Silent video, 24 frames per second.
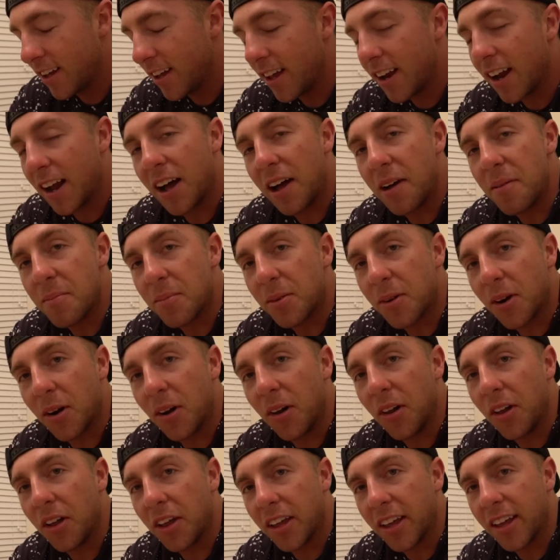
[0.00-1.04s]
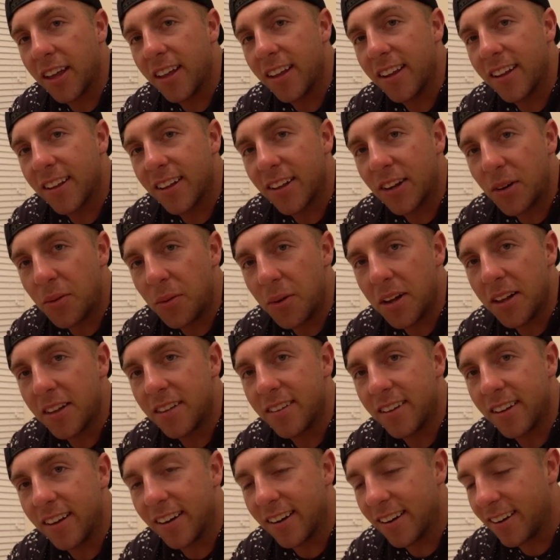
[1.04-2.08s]
And I'm calling it
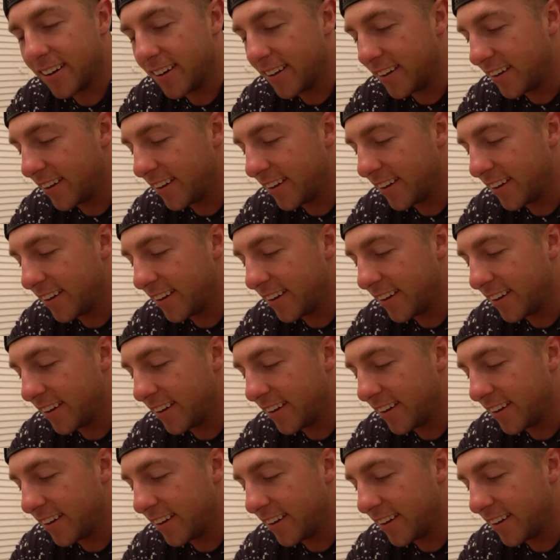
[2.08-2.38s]
quits here.